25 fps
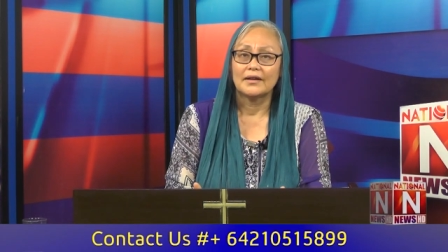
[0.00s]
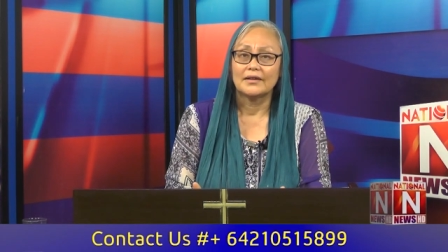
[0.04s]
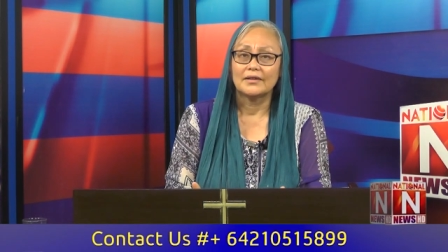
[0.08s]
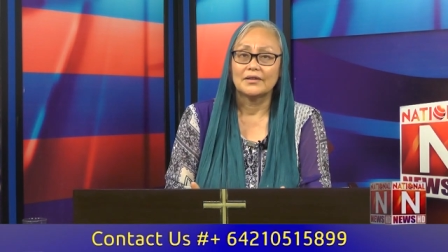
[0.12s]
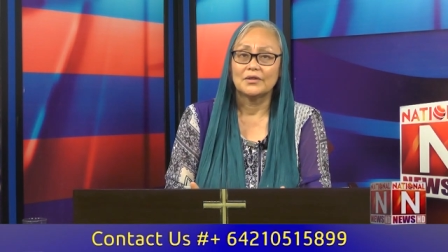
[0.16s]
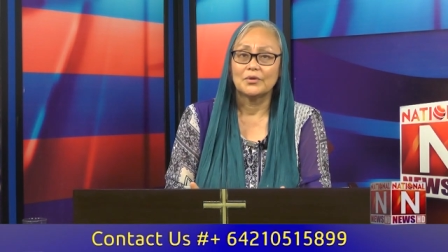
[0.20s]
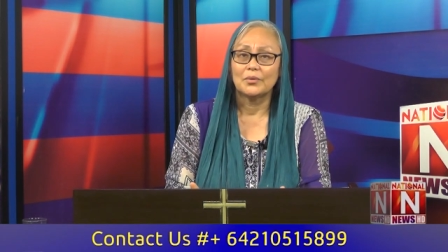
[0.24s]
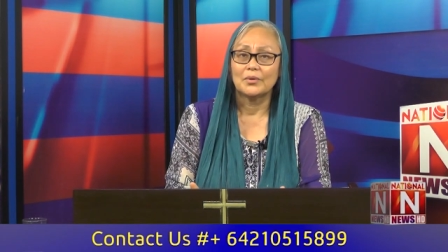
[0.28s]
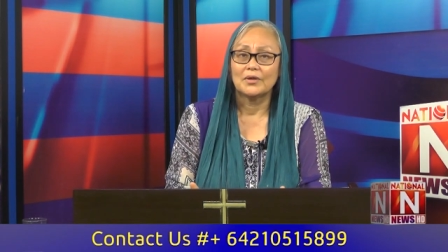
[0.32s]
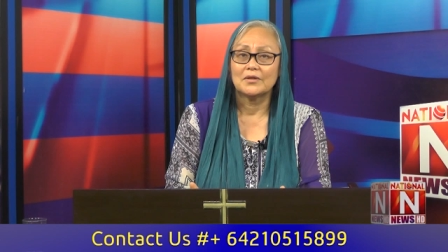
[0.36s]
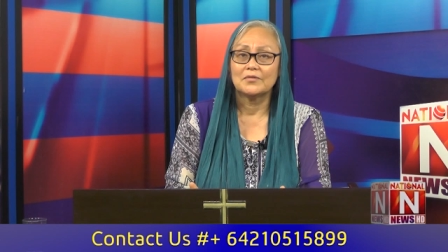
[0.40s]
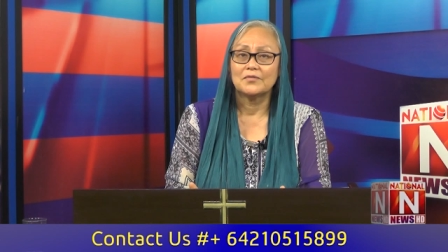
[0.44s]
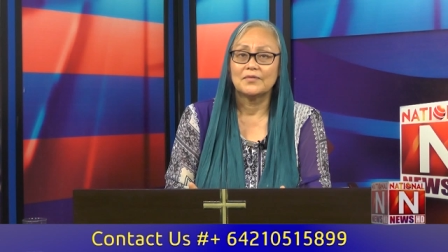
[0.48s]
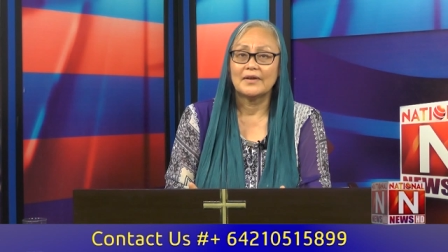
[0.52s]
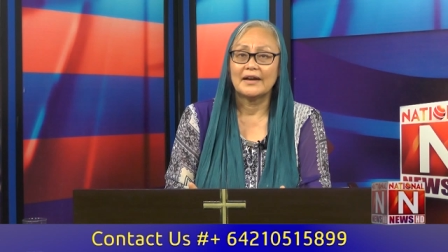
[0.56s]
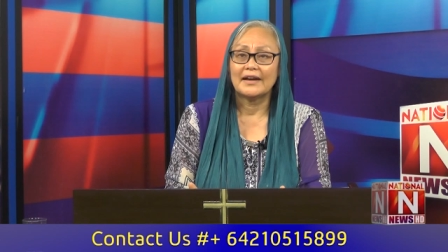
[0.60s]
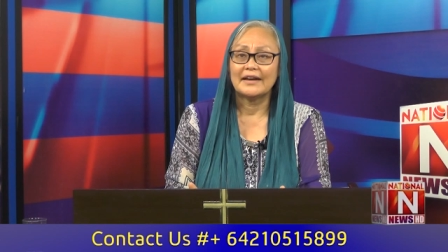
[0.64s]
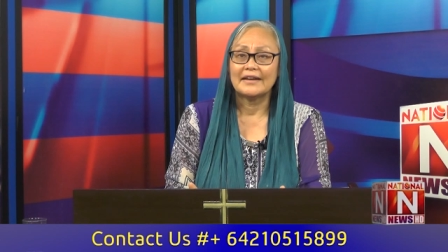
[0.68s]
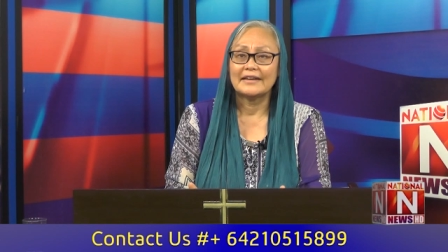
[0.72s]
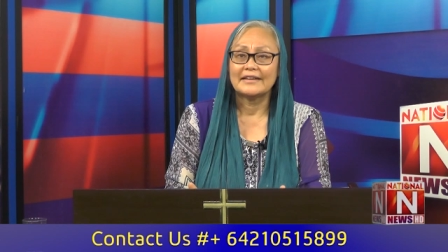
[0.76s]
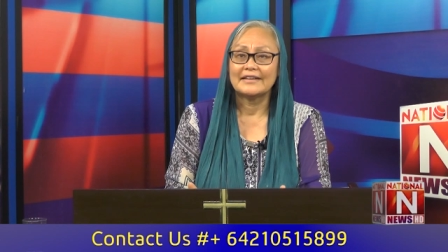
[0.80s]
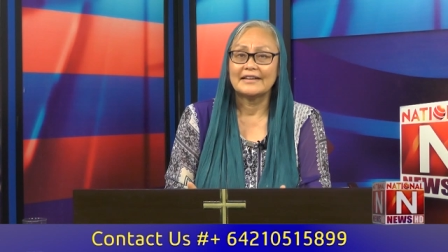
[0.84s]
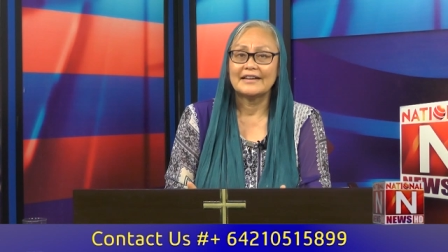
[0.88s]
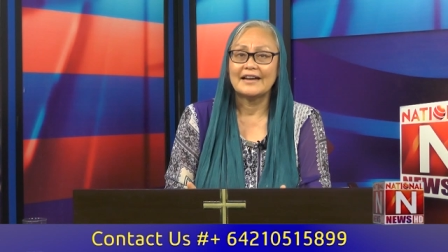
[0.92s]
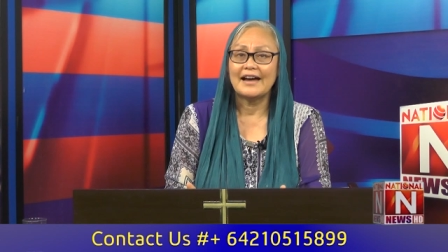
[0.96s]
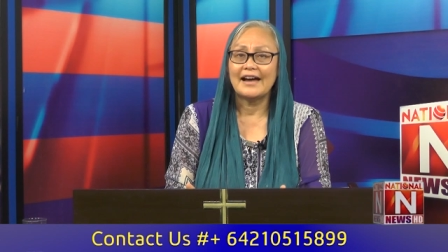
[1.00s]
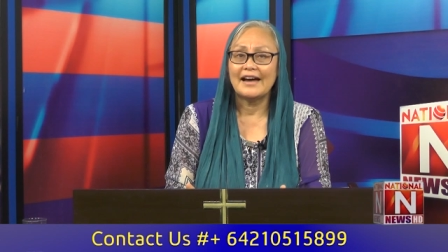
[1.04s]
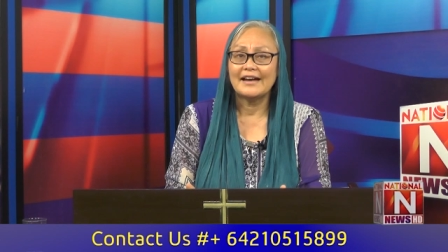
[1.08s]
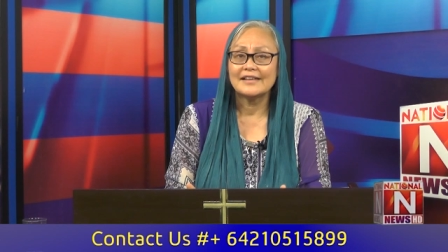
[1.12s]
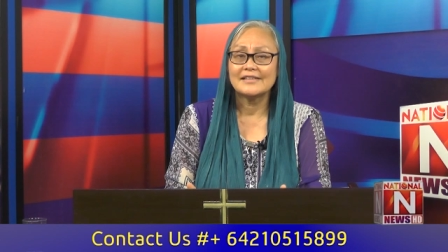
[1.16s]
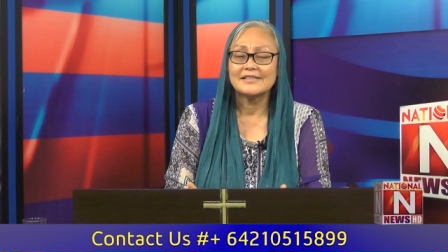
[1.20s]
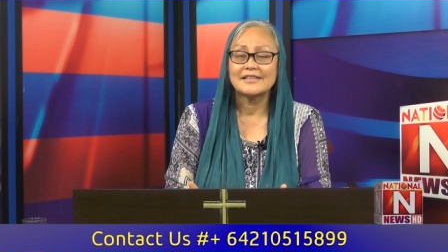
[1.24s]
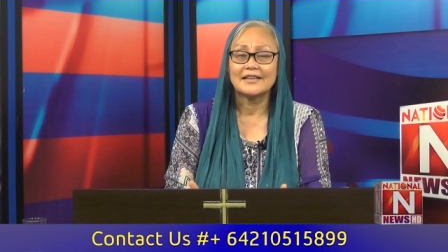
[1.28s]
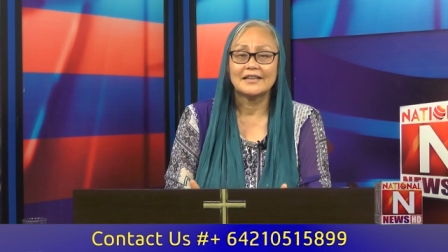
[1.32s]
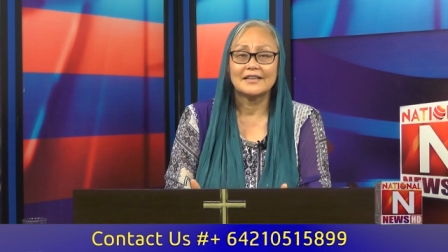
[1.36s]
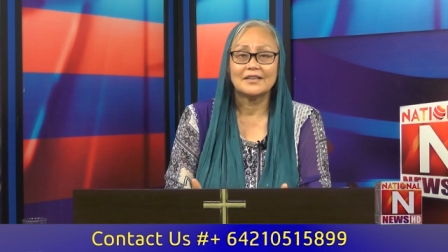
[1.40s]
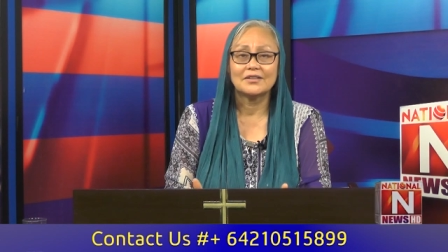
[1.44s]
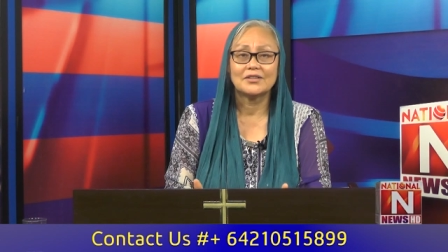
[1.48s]
you will find
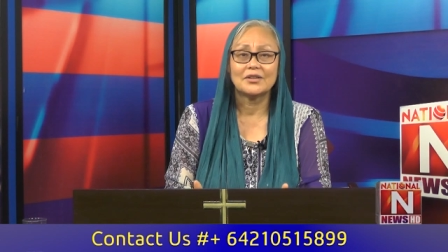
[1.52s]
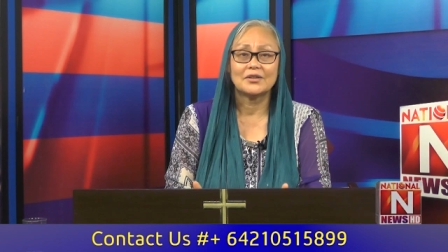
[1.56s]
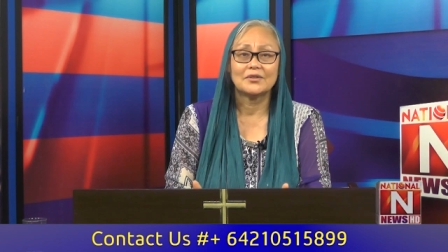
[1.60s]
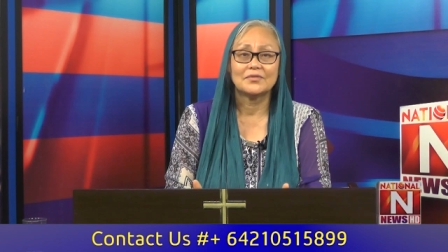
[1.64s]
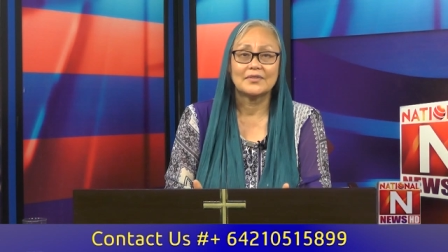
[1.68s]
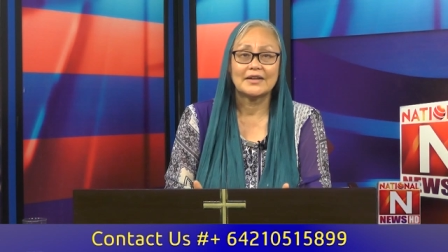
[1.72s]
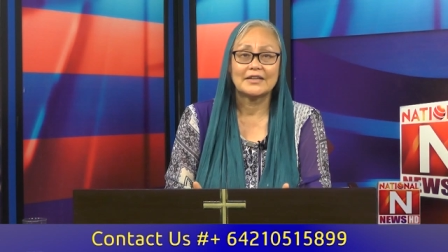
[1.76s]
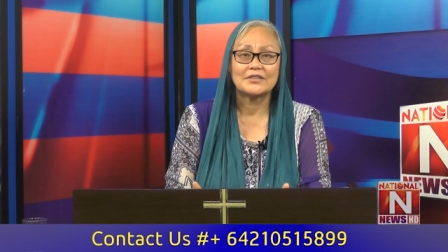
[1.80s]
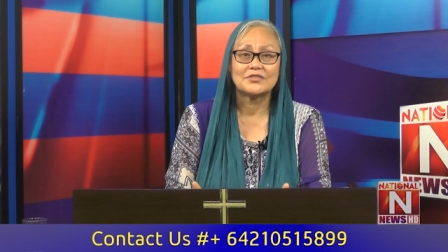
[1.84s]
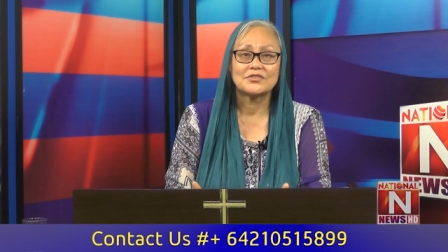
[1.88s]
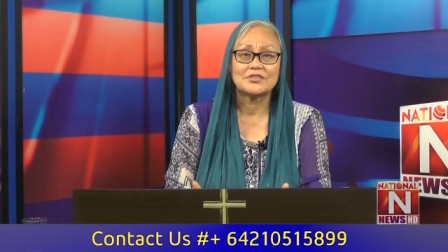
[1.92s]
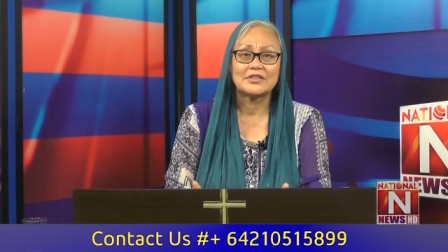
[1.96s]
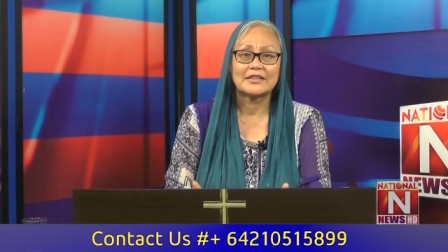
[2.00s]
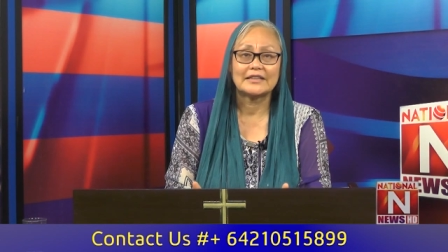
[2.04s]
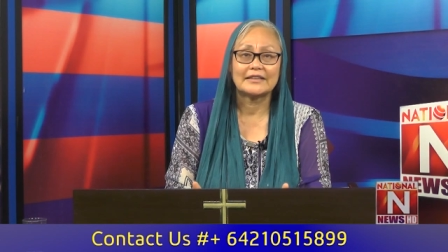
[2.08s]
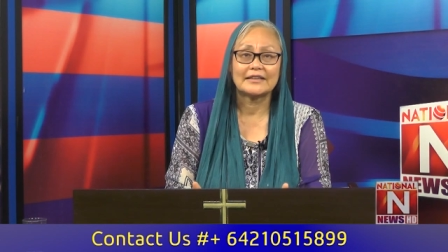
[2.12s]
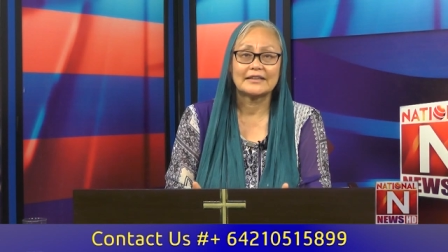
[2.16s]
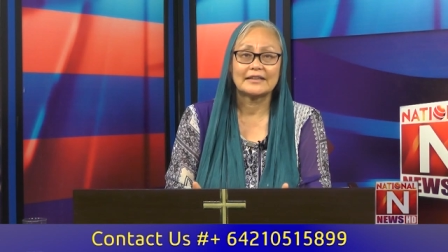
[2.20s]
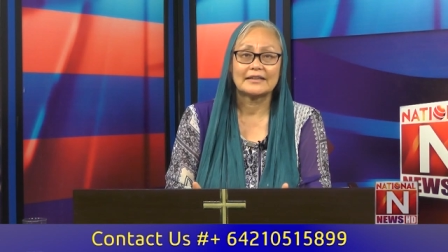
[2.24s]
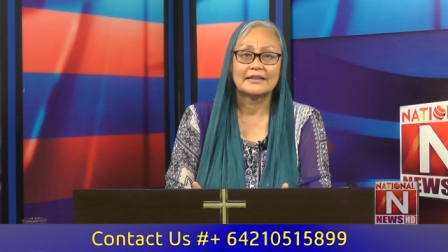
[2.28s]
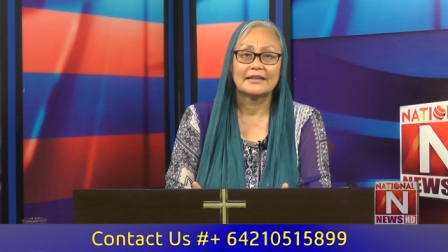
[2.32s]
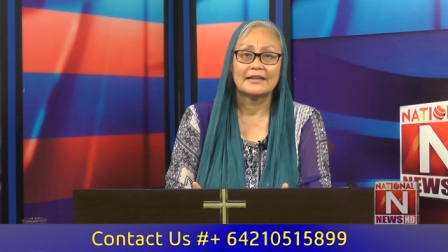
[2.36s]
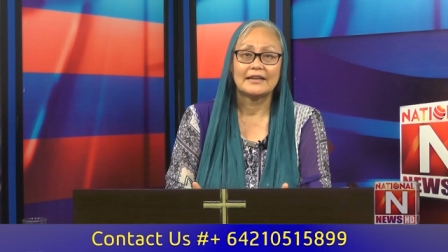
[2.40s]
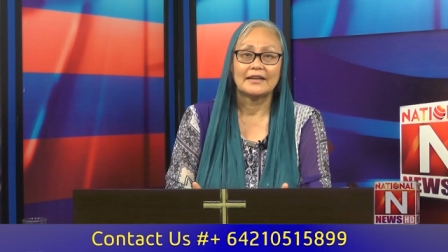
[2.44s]
God's intervention